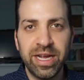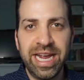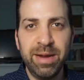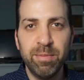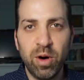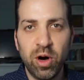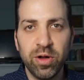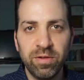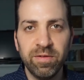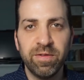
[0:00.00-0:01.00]
a
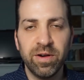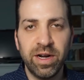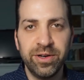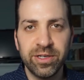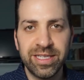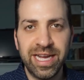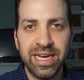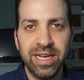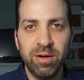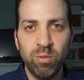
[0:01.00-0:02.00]
model for
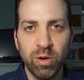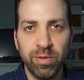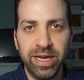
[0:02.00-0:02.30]
understanding worry.